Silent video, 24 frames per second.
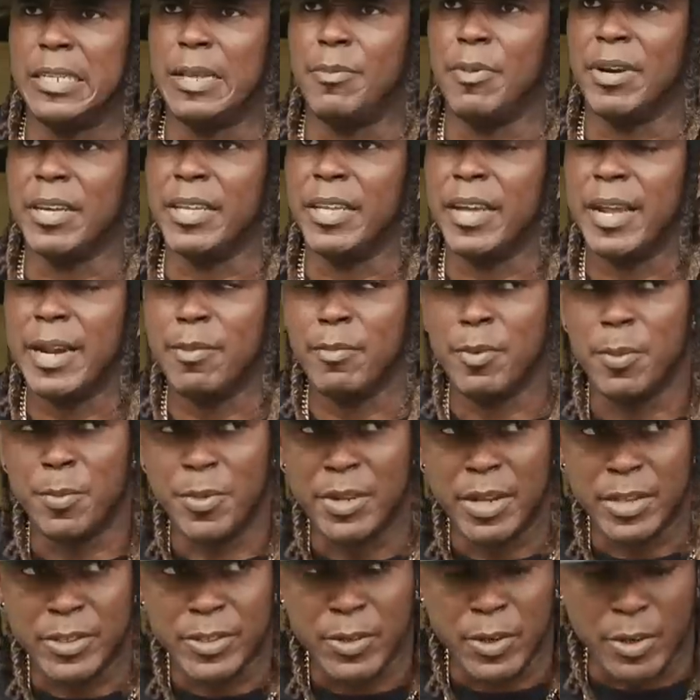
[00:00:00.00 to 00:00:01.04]
might carry them up
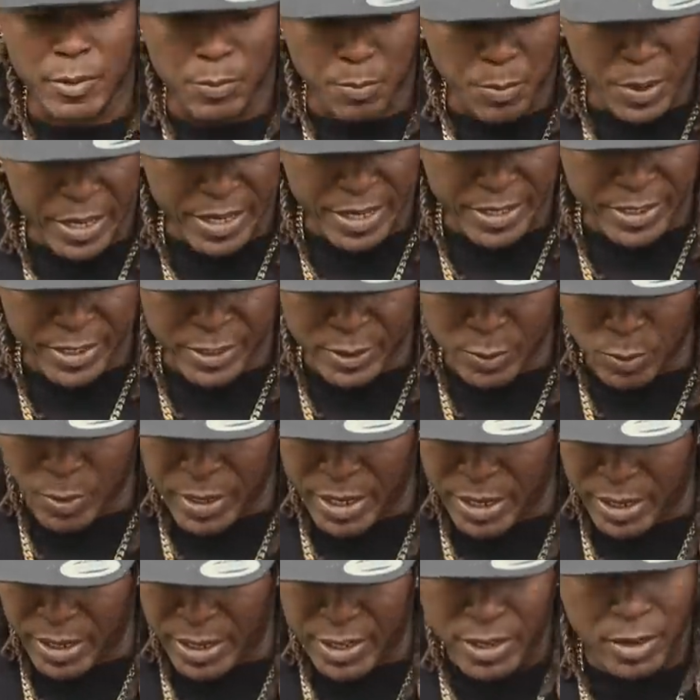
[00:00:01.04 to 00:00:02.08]
in a certain packages
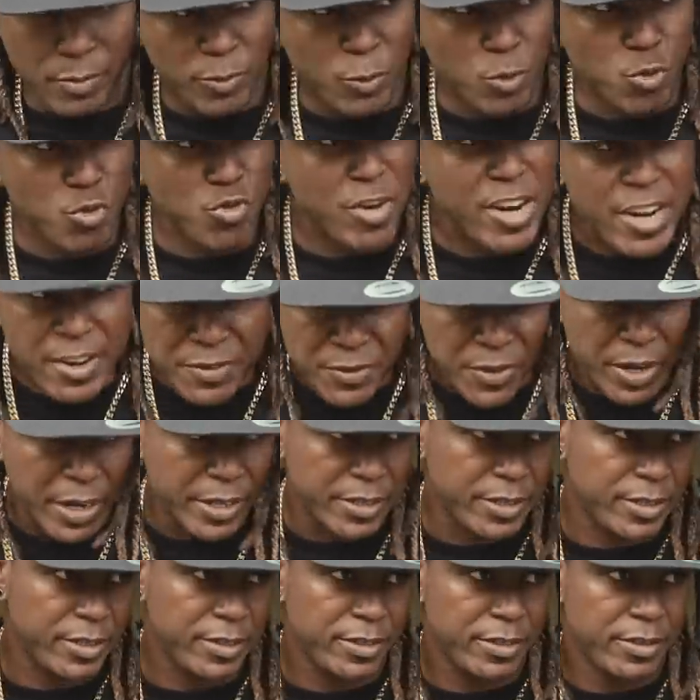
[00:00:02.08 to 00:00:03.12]
where, you know,
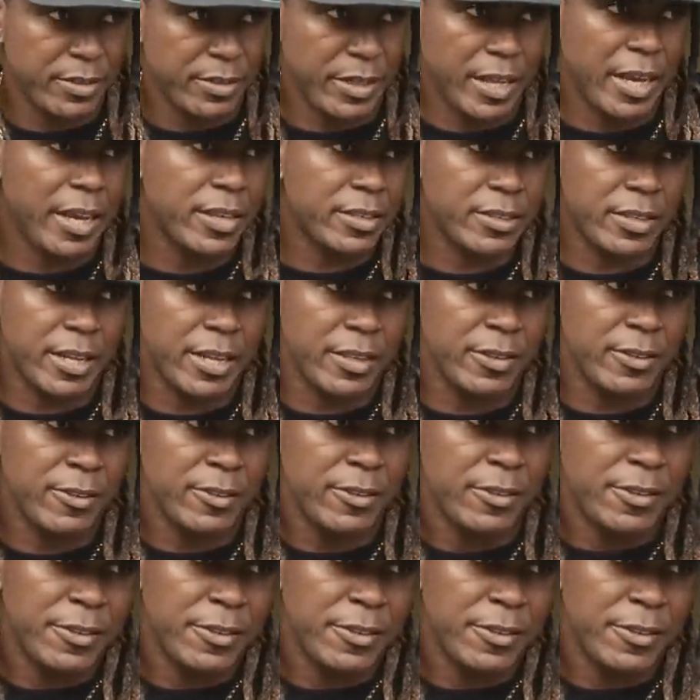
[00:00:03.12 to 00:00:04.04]
relevant. You understand?